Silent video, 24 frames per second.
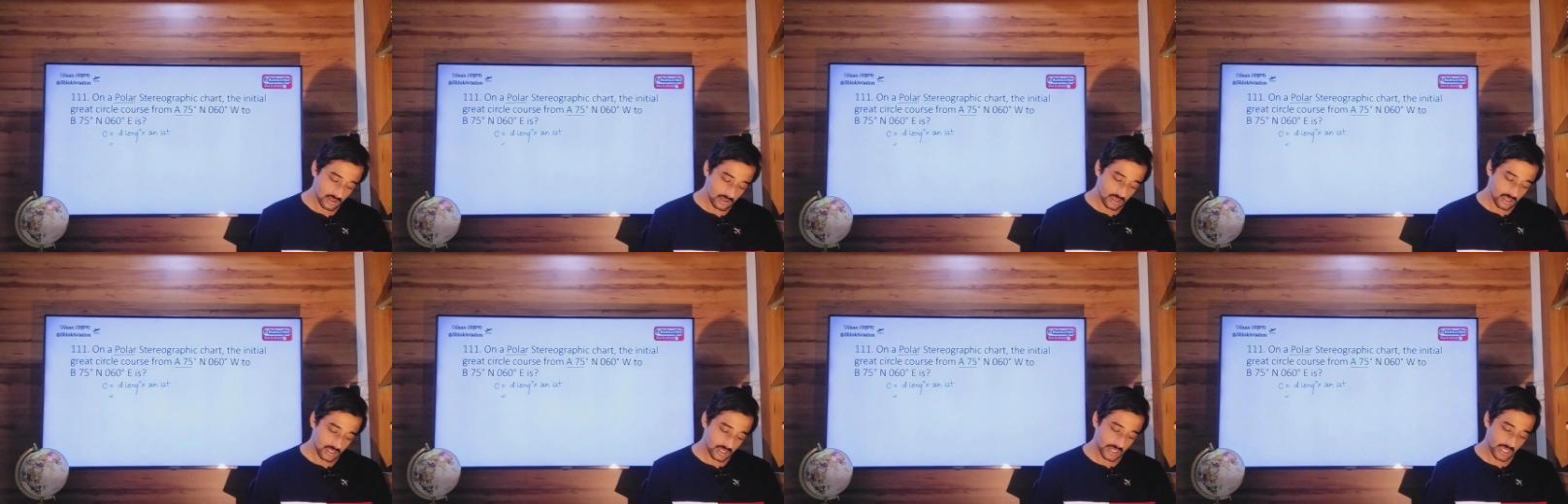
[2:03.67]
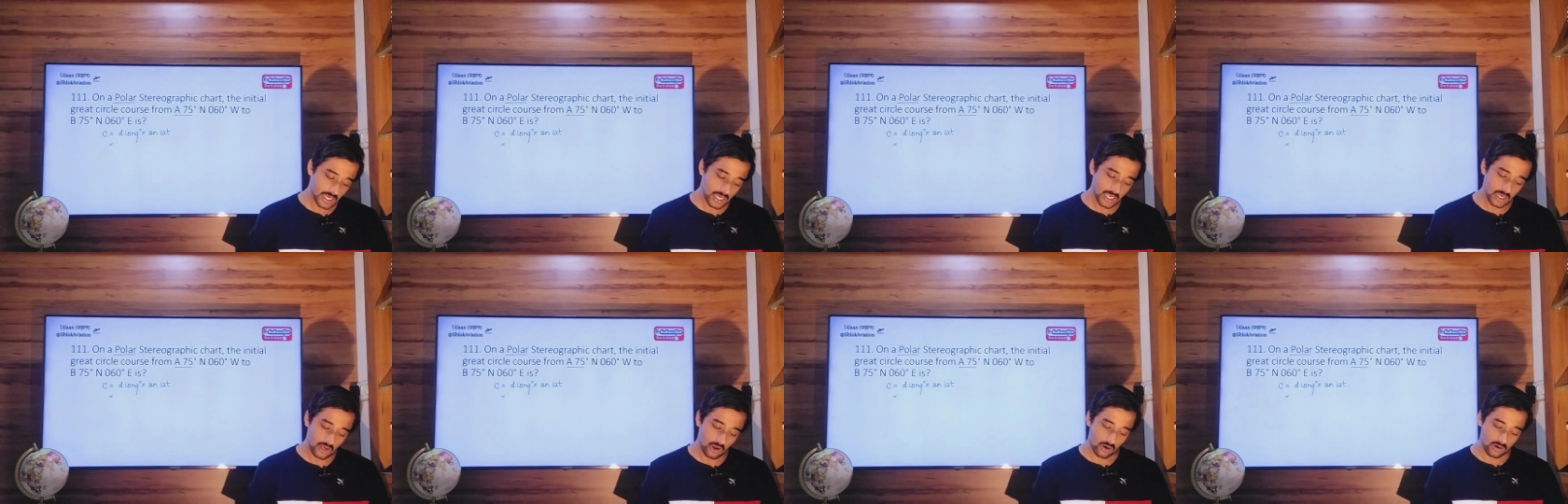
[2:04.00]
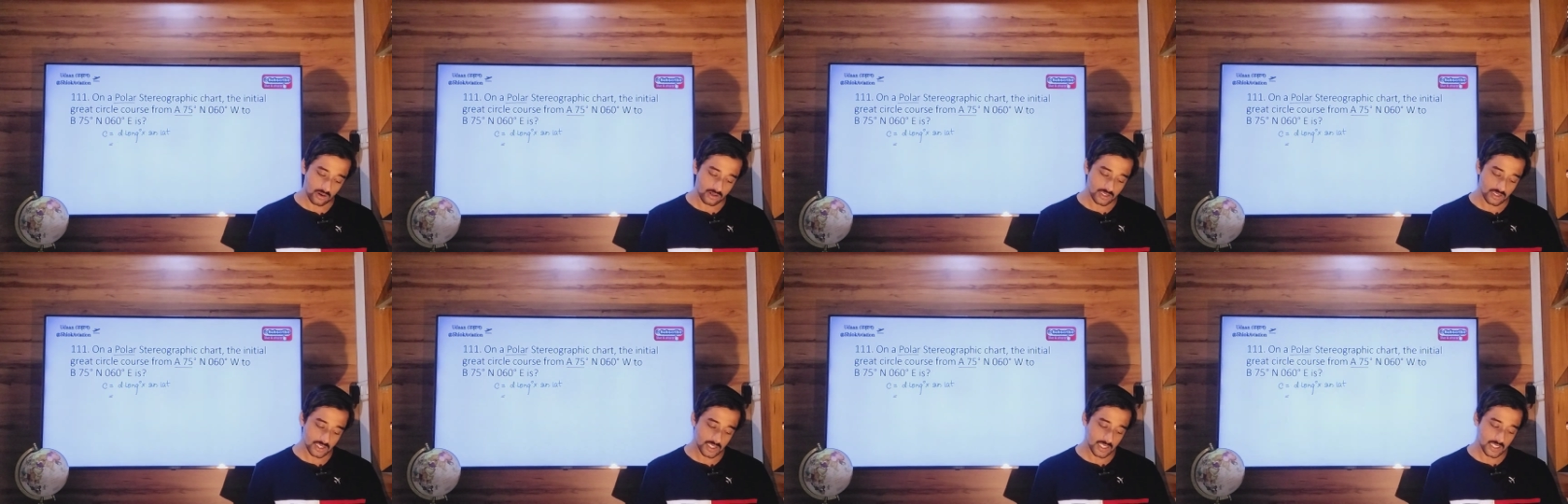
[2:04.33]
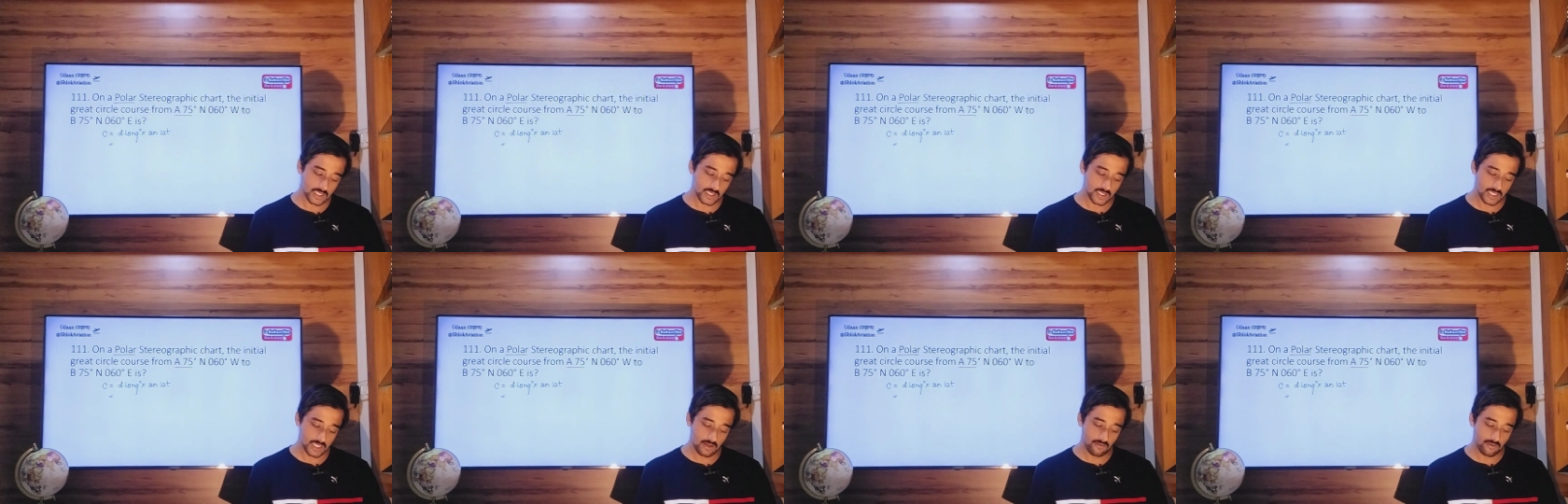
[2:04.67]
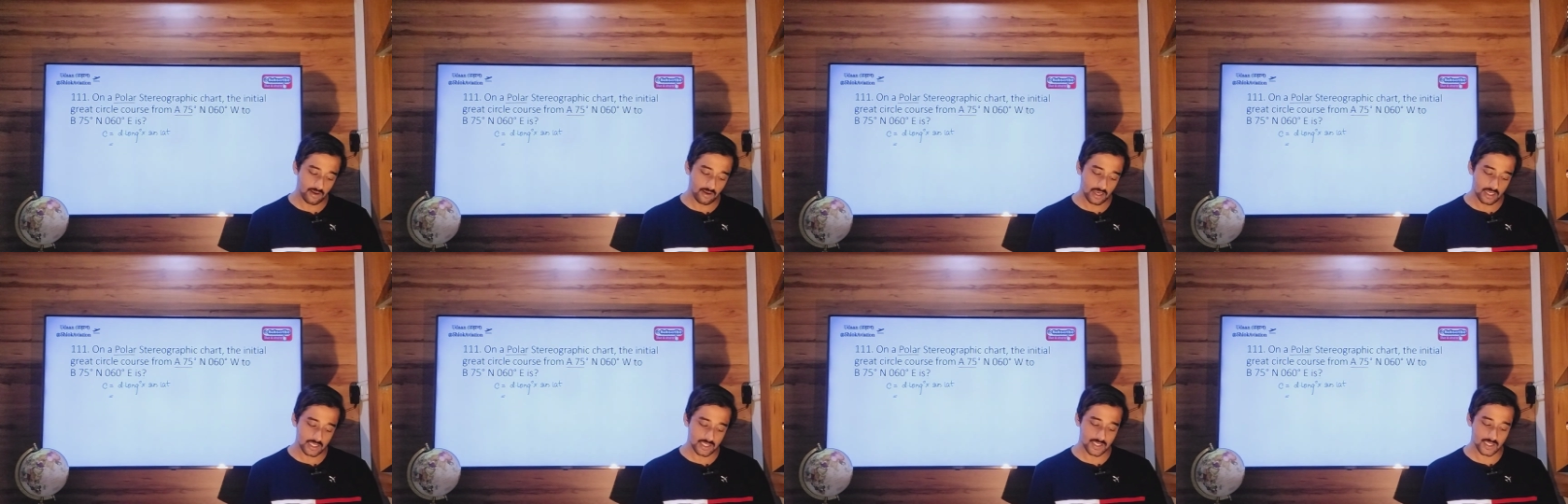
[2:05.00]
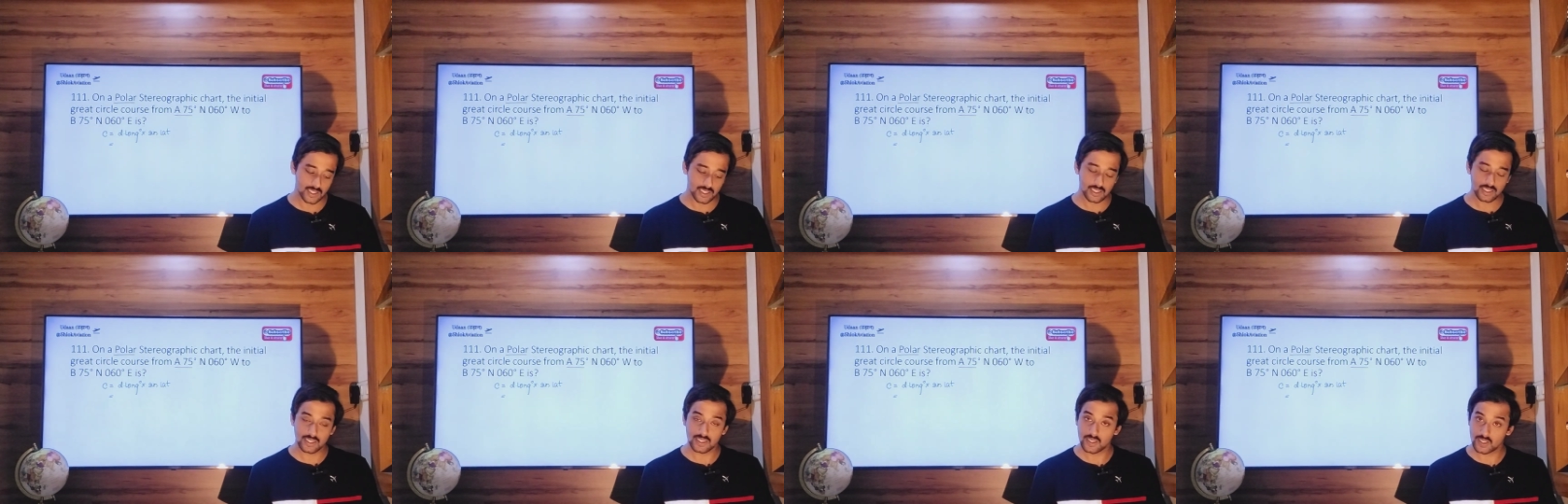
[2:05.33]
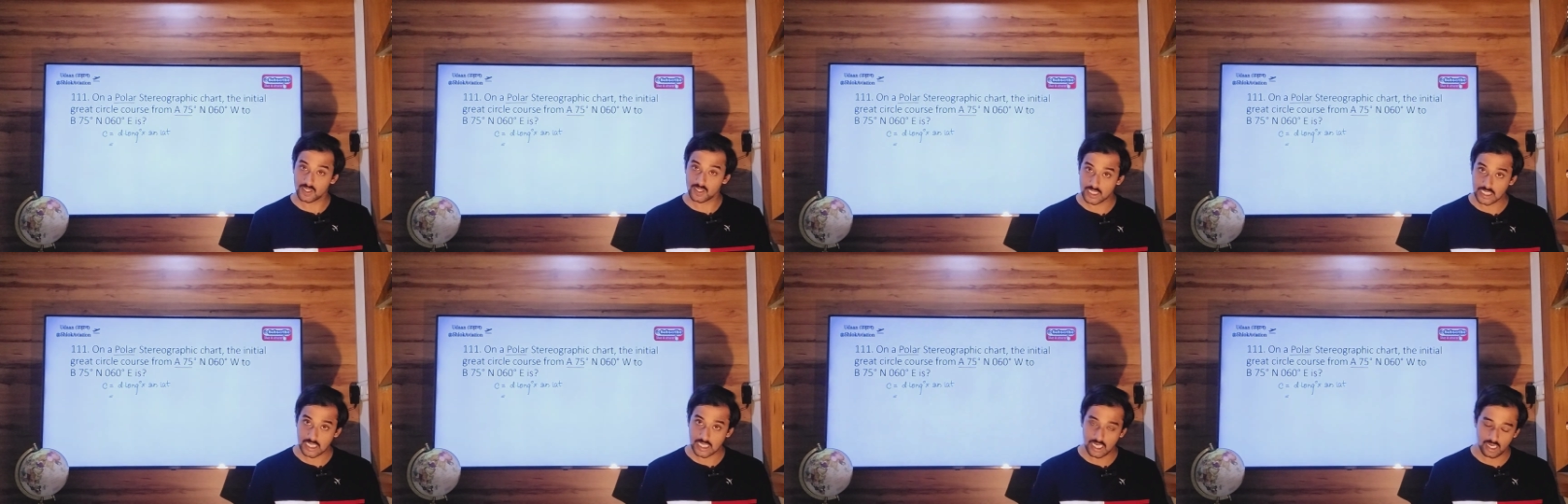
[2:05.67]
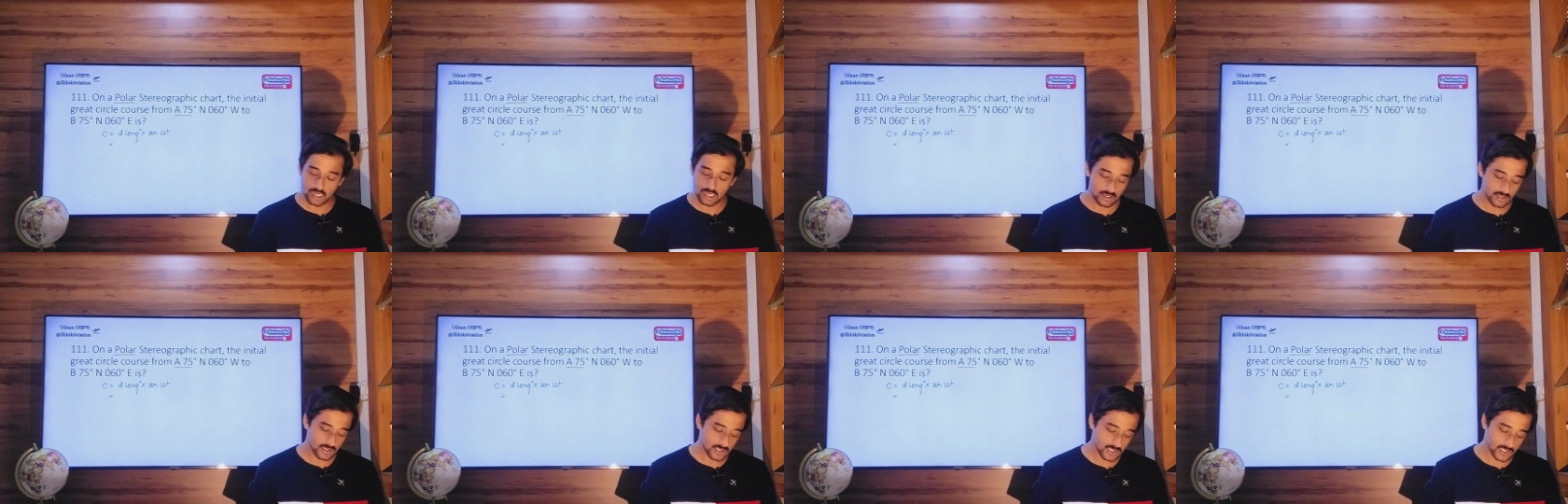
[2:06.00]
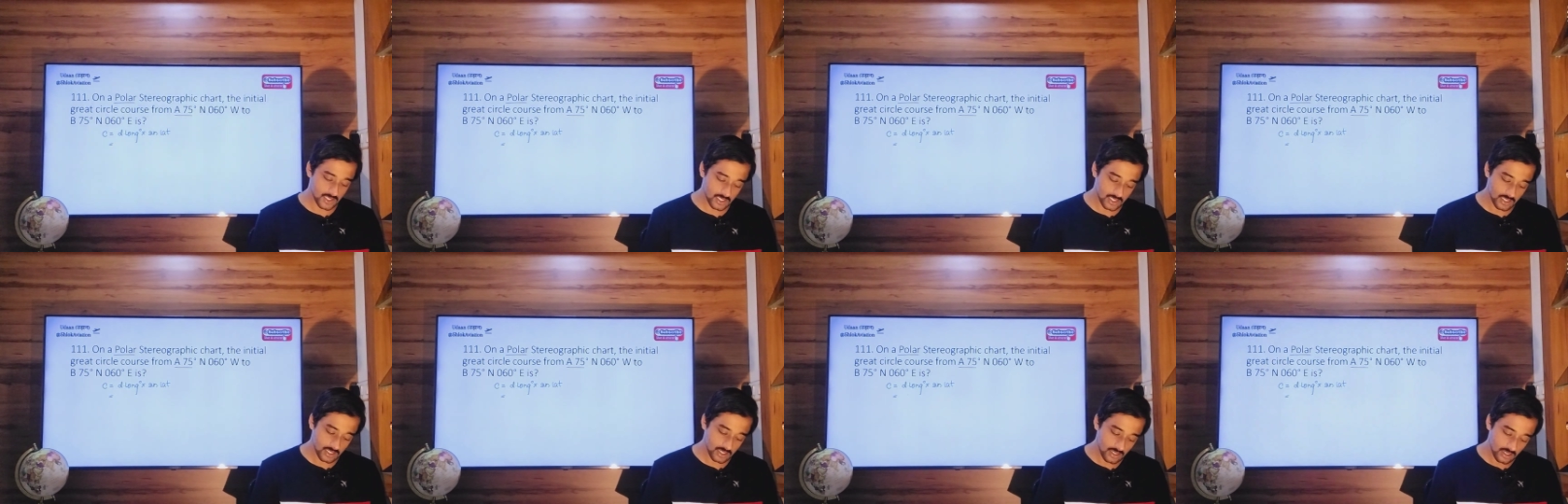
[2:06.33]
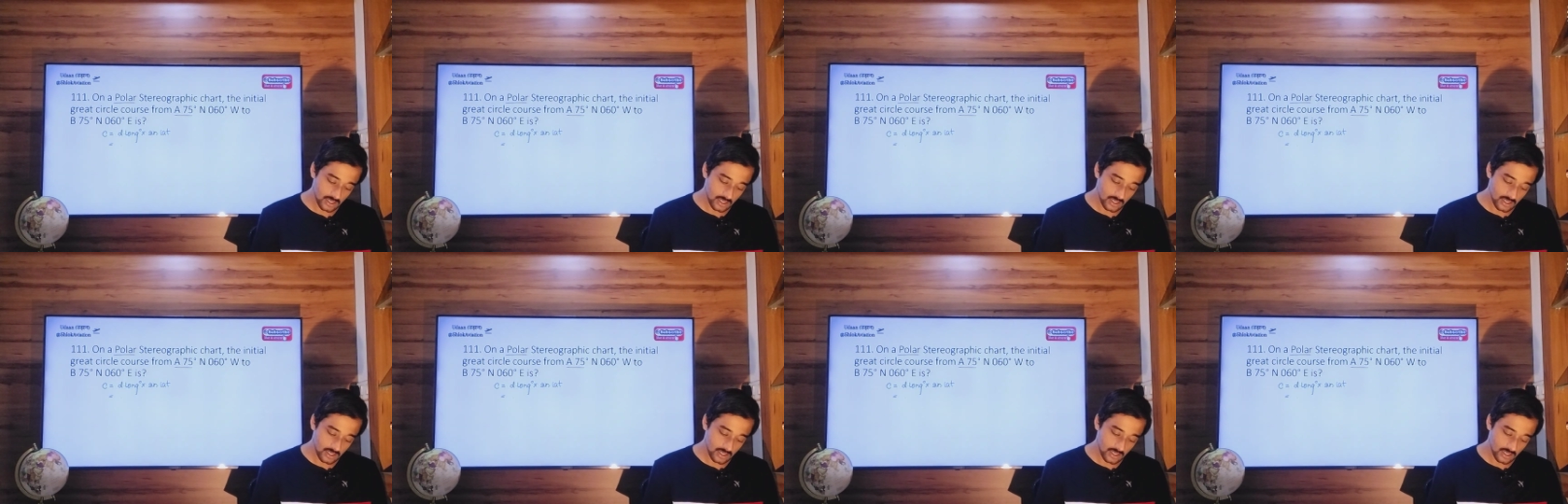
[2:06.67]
D long, 60 west, 60 east.